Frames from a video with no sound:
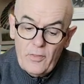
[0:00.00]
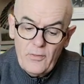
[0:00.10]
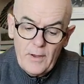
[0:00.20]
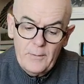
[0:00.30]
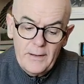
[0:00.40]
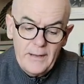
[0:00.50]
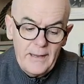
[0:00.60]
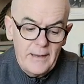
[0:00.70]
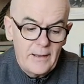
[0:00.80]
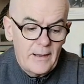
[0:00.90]
thorough
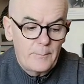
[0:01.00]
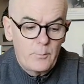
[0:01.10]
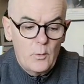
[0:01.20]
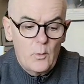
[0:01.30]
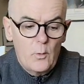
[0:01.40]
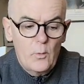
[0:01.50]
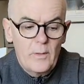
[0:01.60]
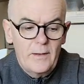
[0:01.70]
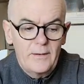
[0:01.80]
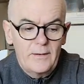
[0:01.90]
here and put
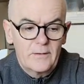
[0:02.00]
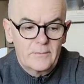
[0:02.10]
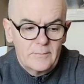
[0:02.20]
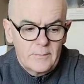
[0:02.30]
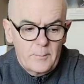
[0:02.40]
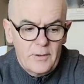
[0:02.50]
all their little